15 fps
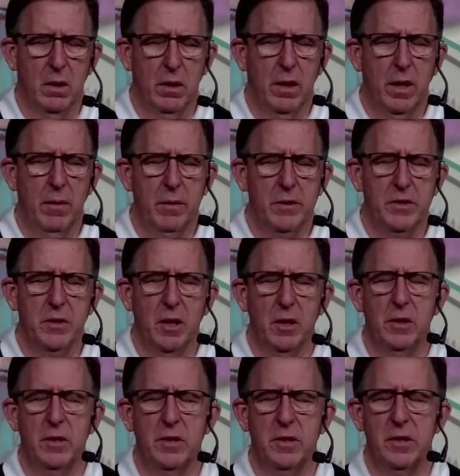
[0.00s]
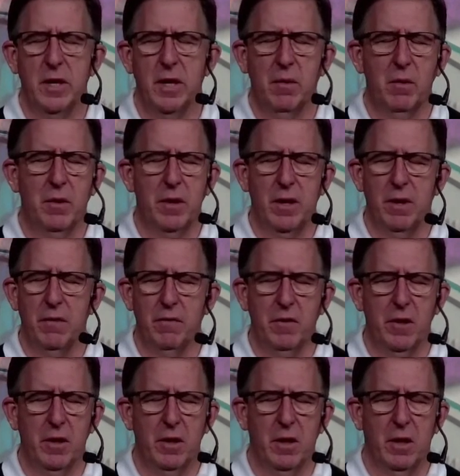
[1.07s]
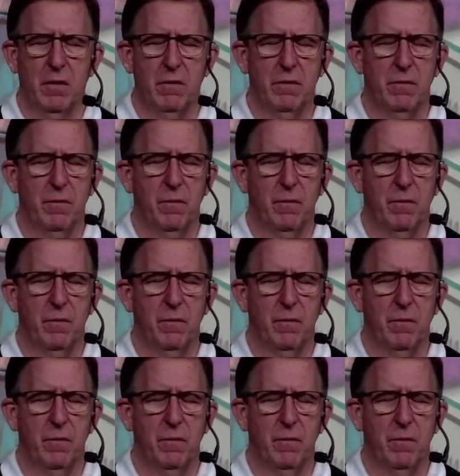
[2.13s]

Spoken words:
Today we start this day with infinite love.